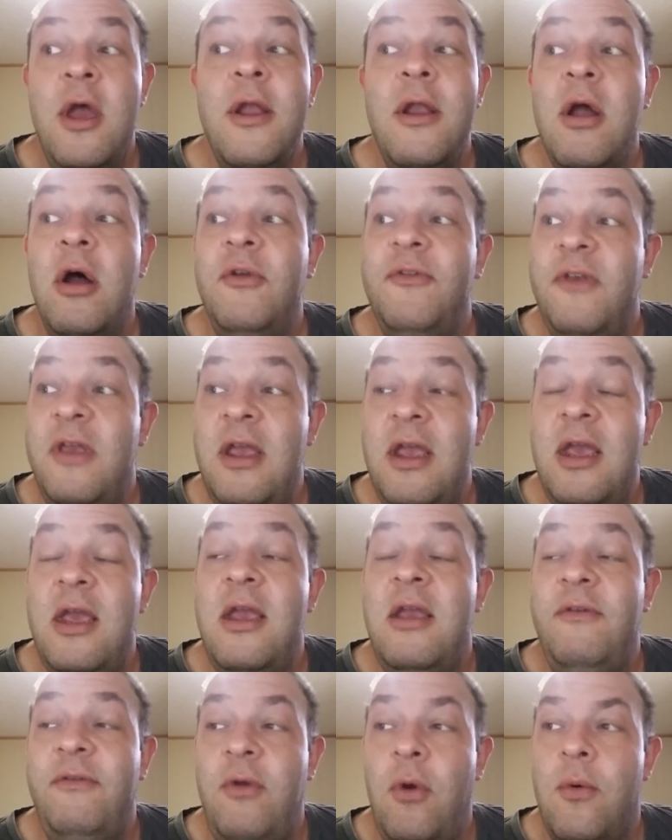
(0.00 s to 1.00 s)
Because it
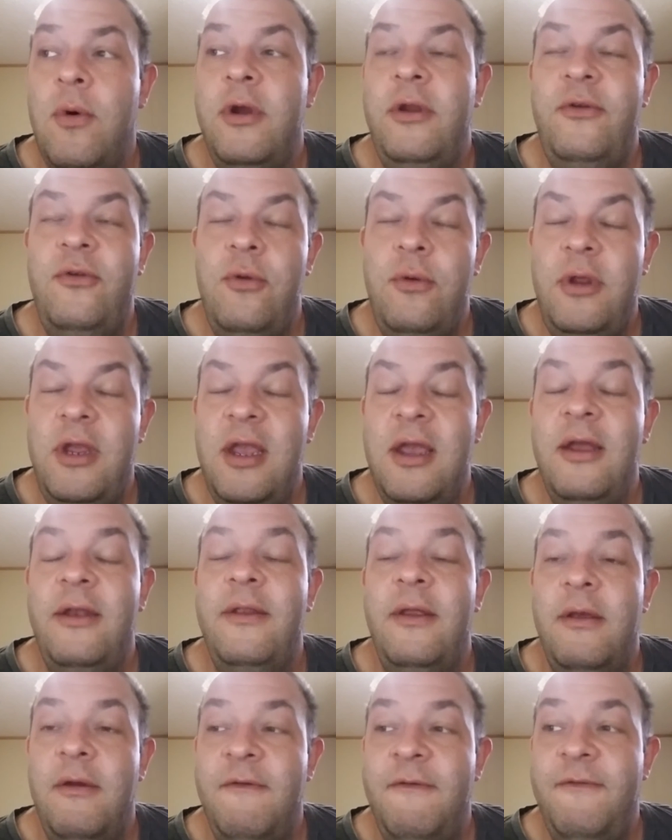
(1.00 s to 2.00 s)
is going to get
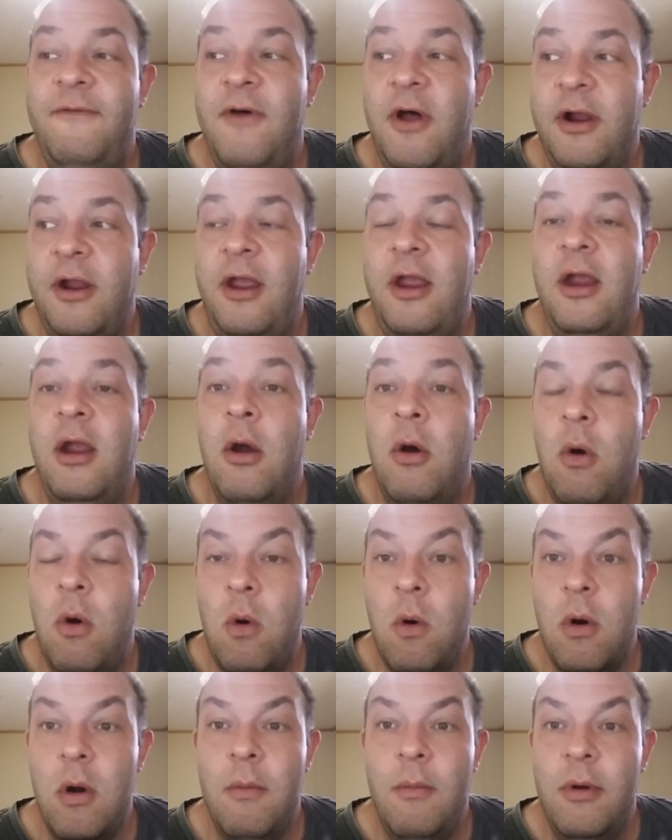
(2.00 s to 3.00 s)
fucking
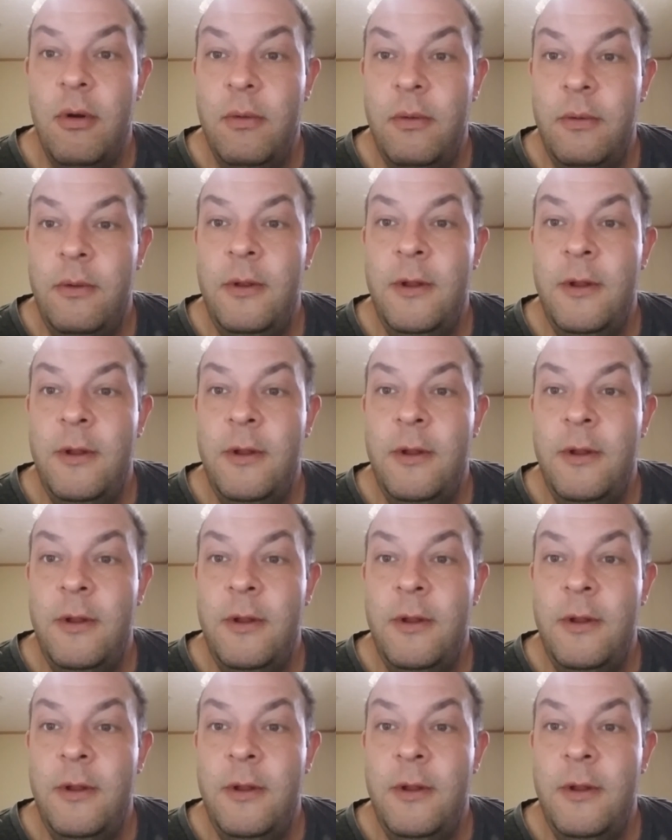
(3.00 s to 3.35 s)
horrible.